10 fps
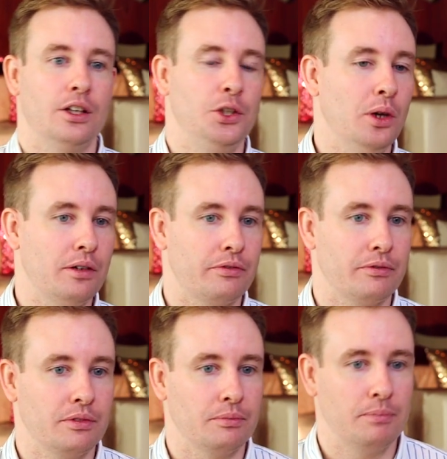You have
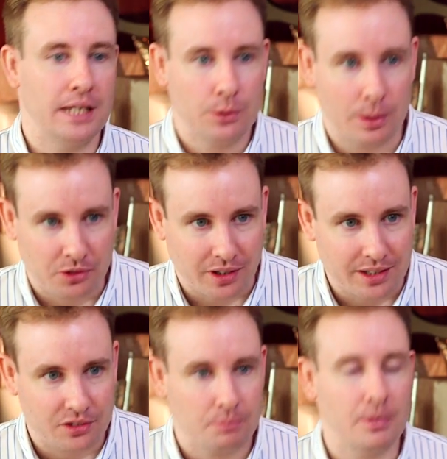many
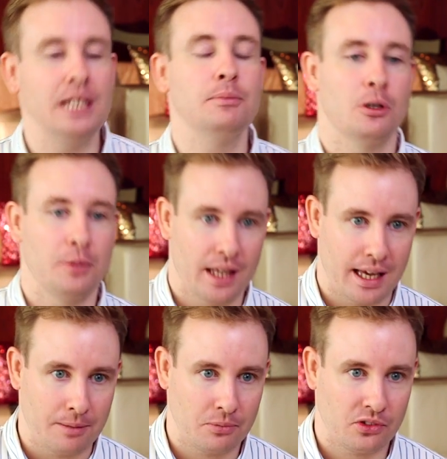websites, many mobile
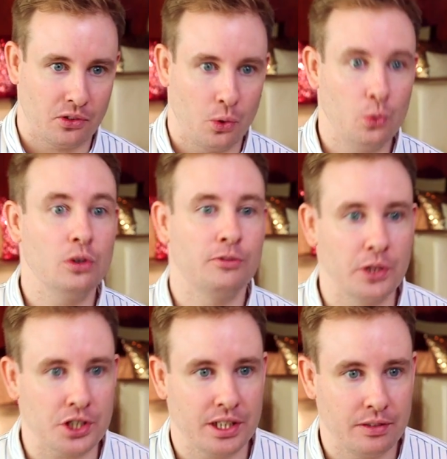apps, all of
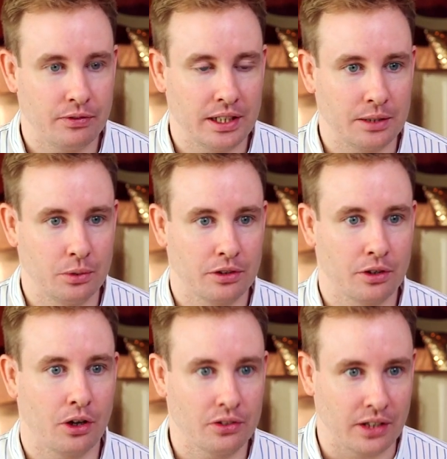which need filling with
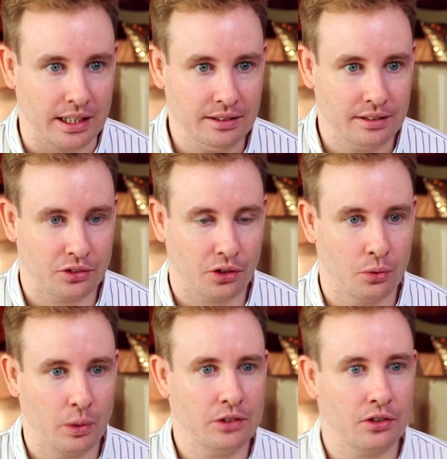content. So
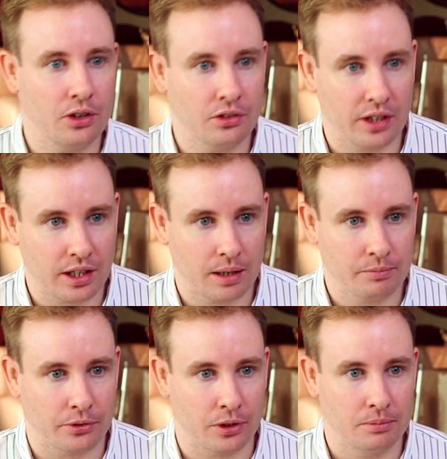where does the content
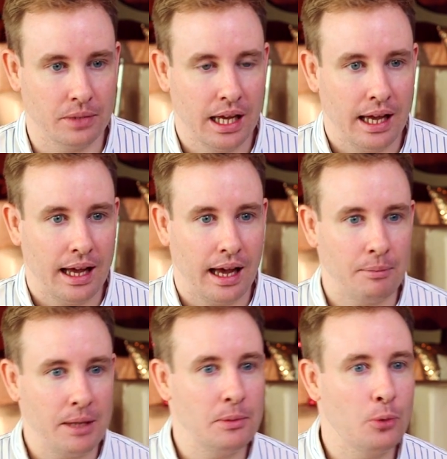come from?
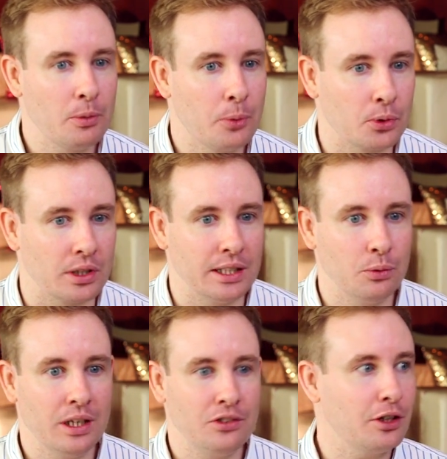And maybe more importantly,
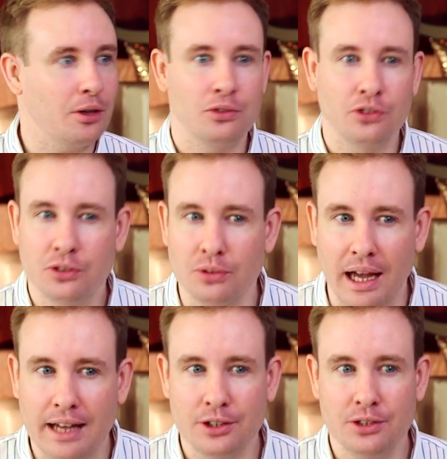where does it go to?
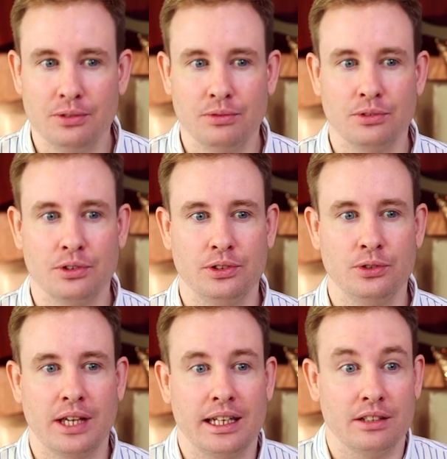How do
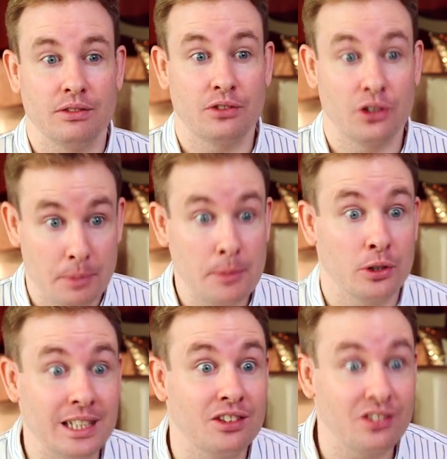you get it to the
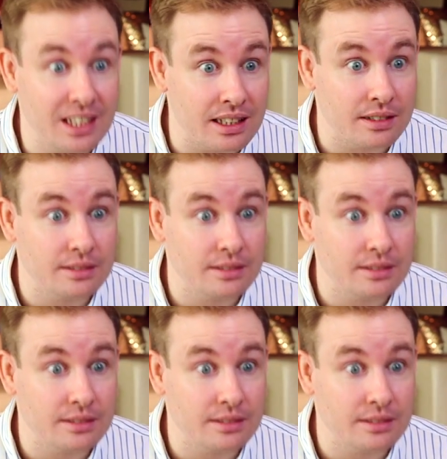people that need to see it?